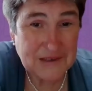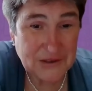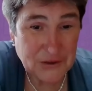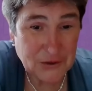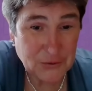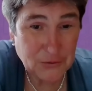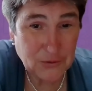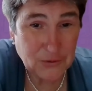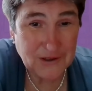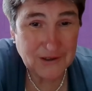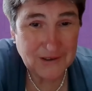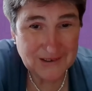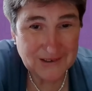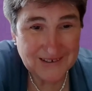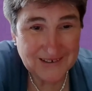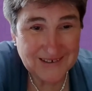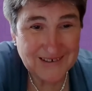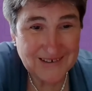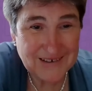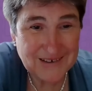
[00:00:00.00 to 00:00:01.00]
thank you all.
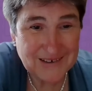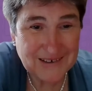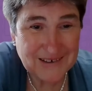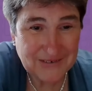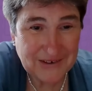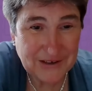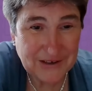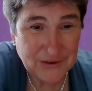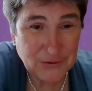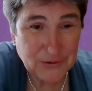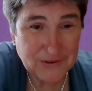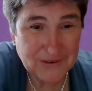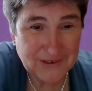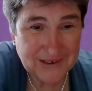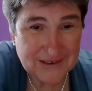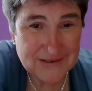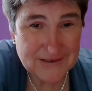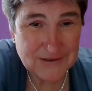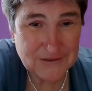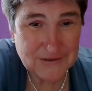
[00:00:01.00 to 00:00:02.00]
Uh, thank you,
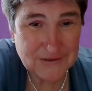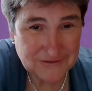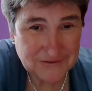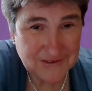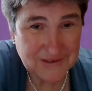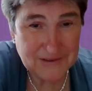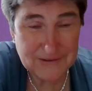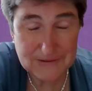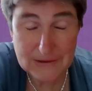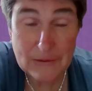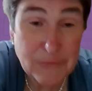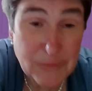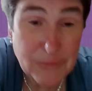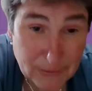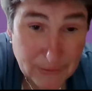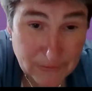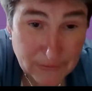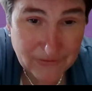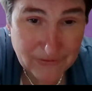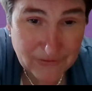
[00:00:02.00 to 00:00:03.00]
OKZU, for, and
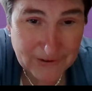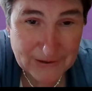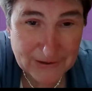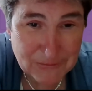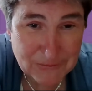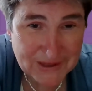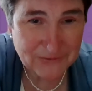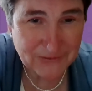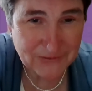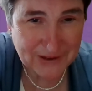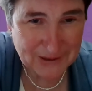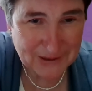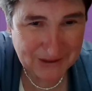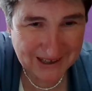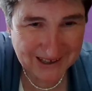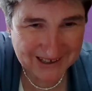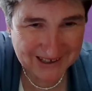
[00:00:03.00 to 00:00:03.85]
for, forgive me if I'm